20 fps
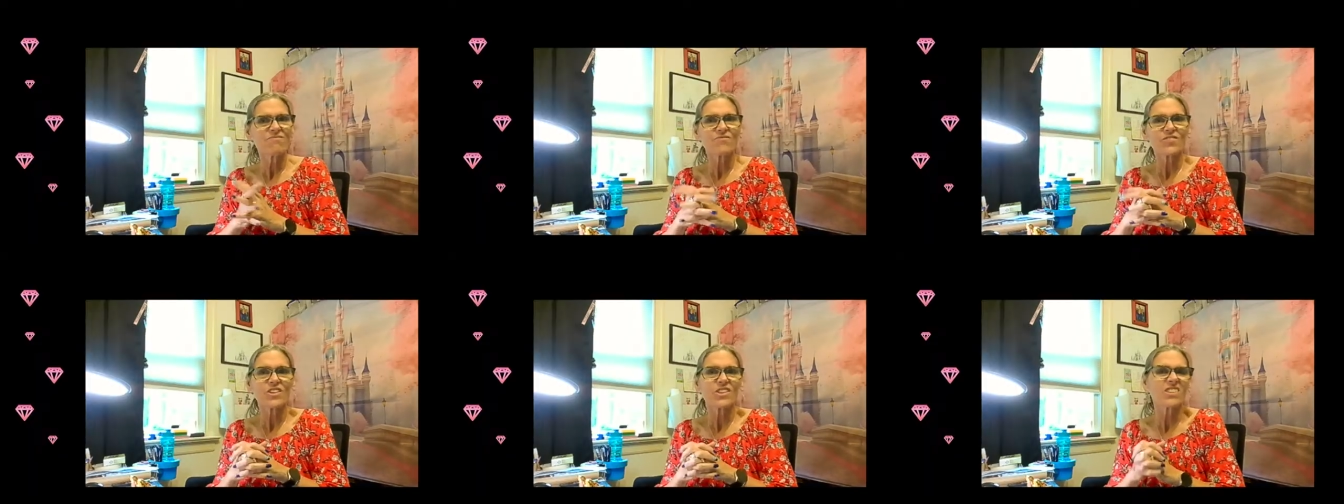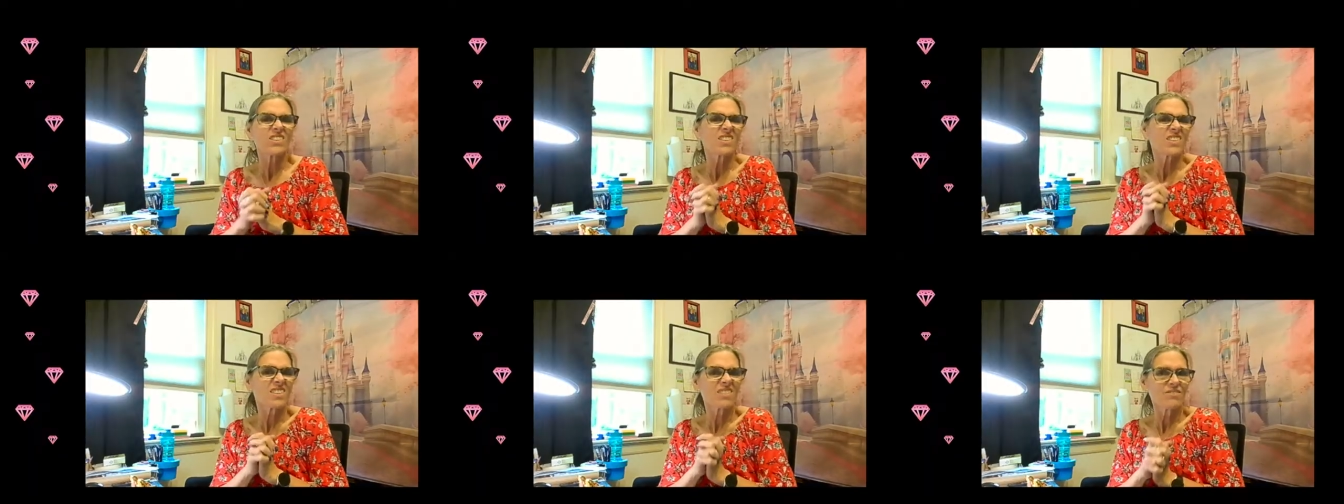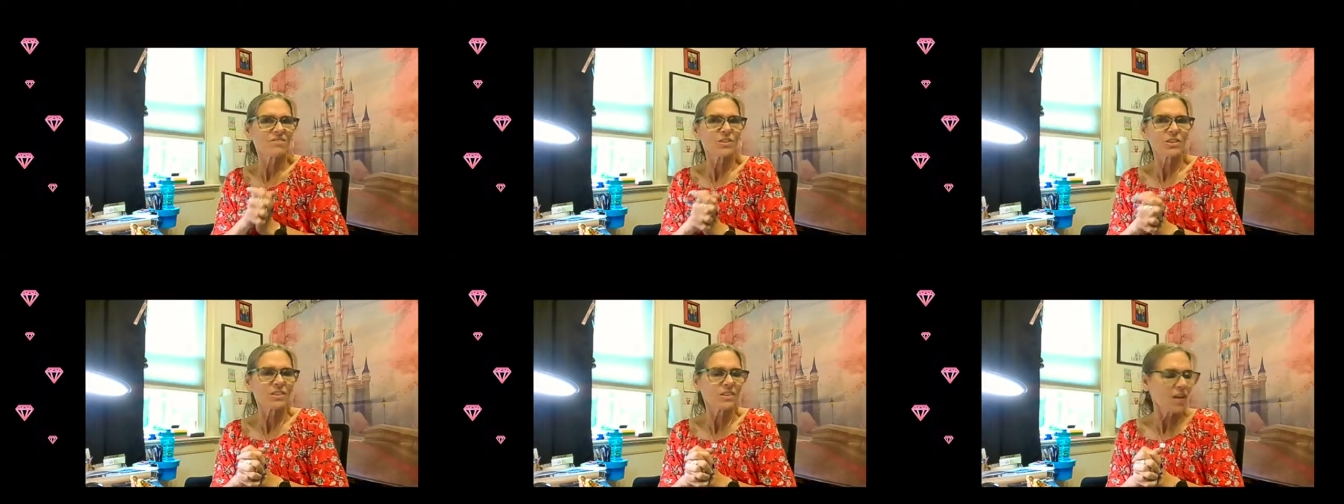First,
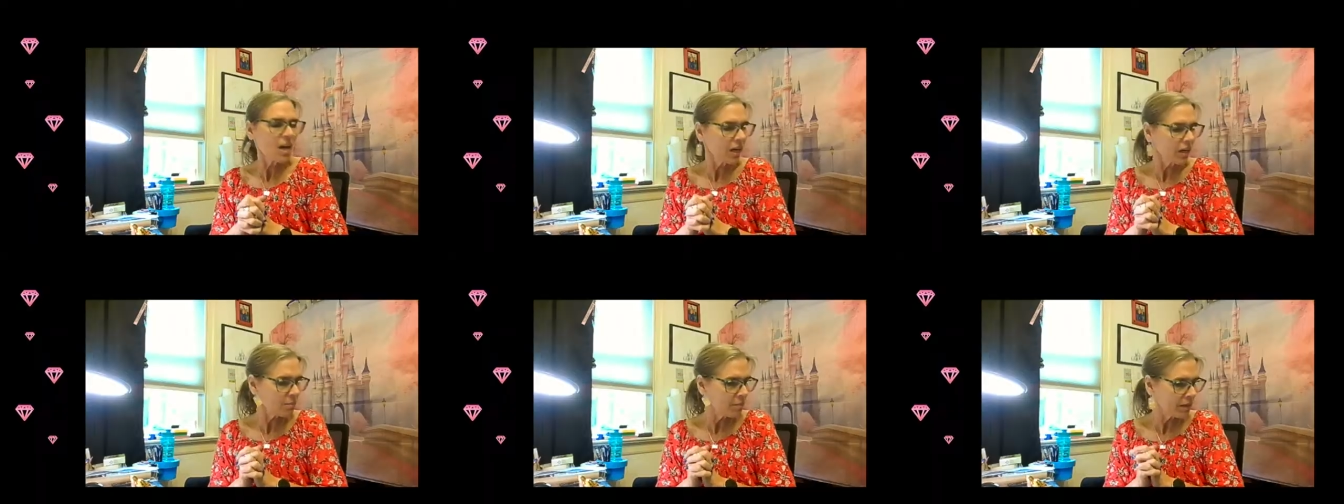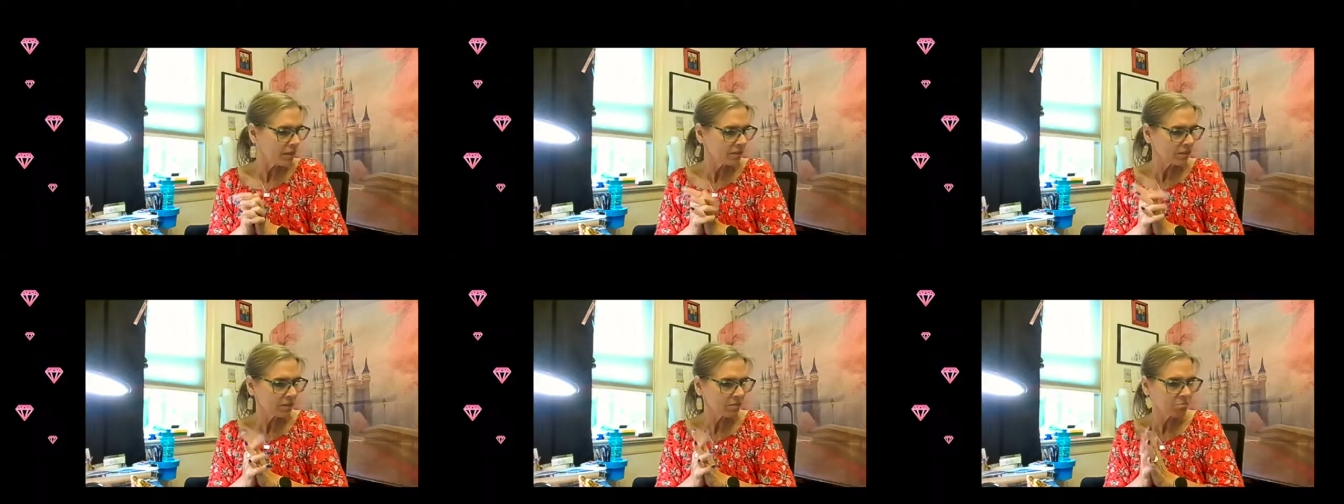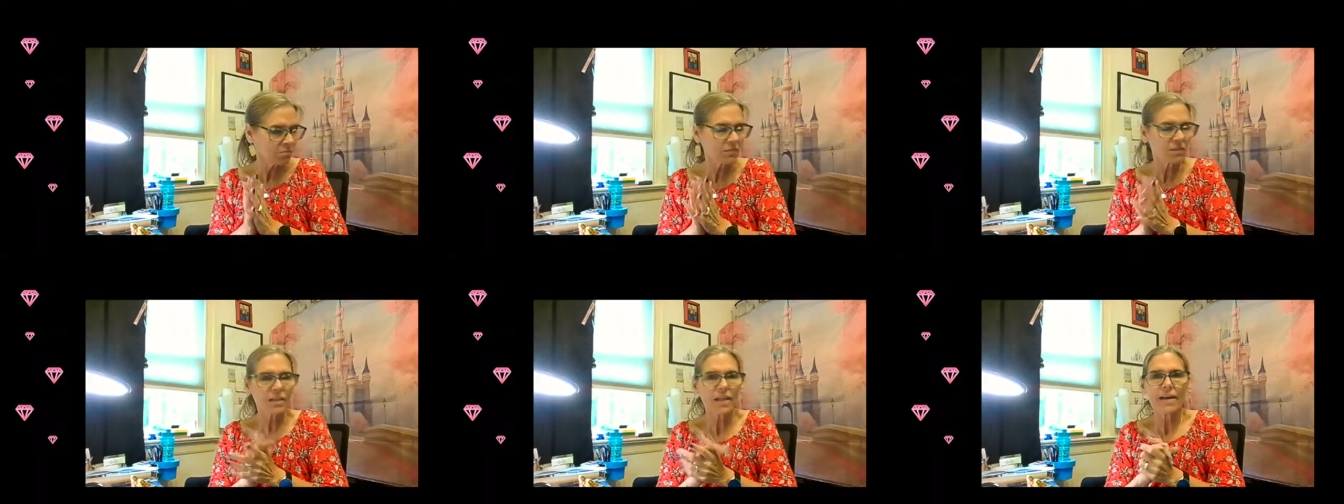I'm going to talk about
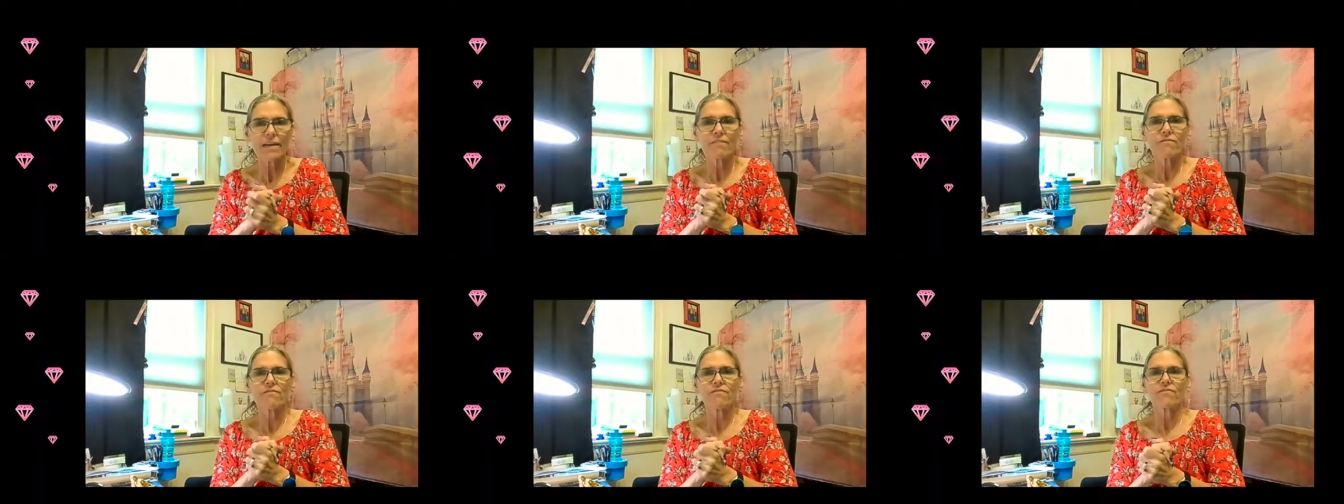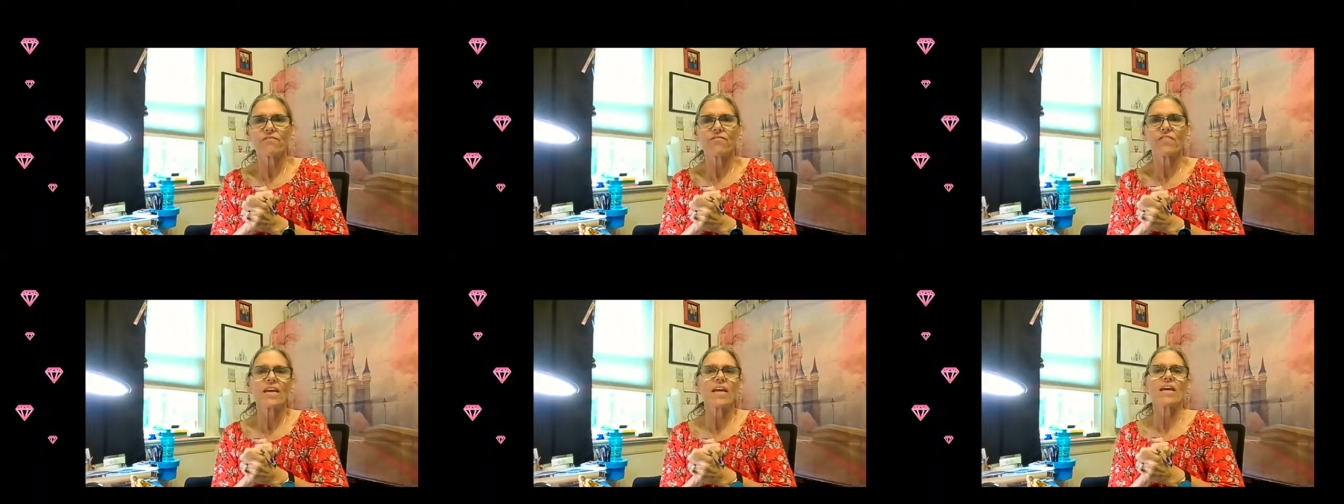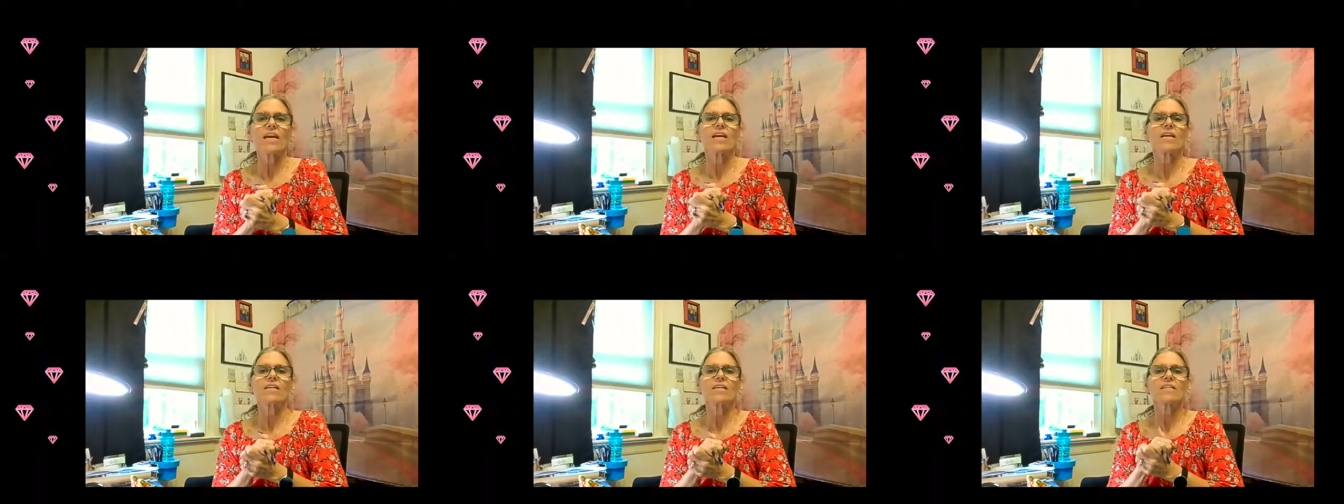some life
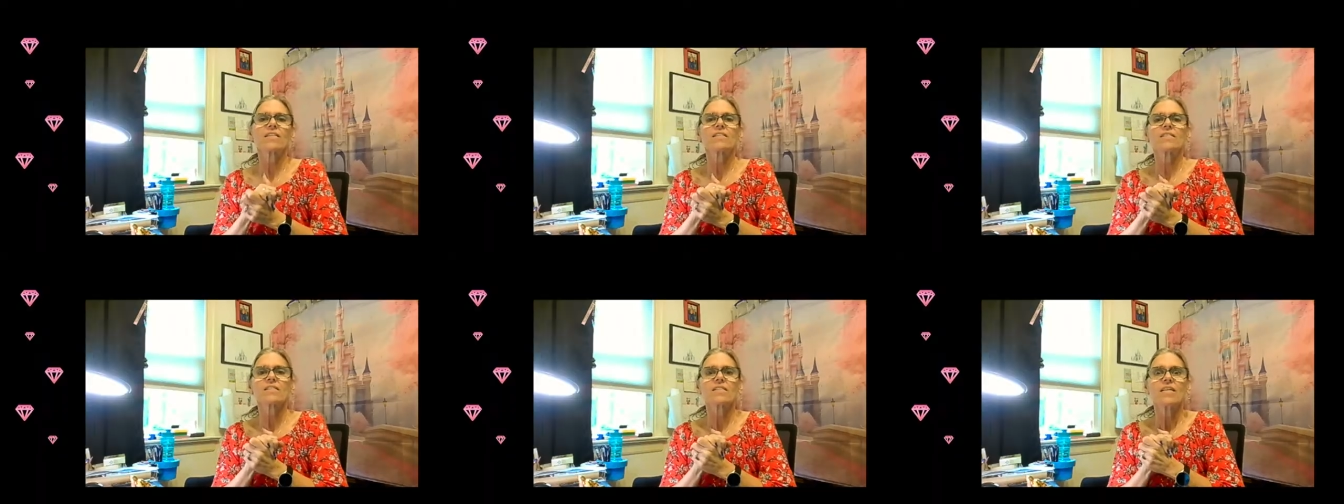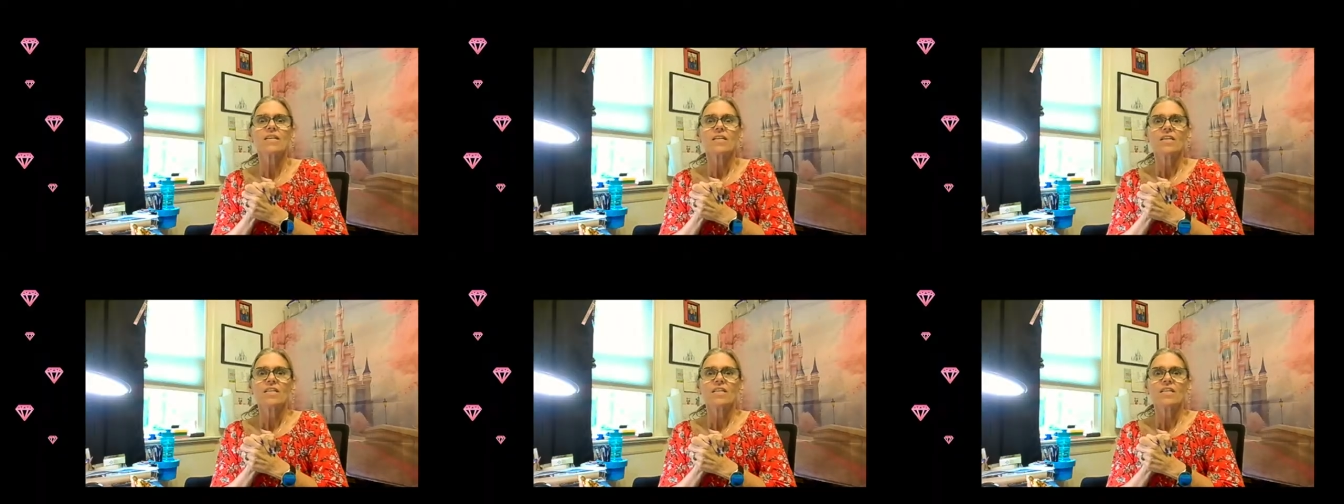things.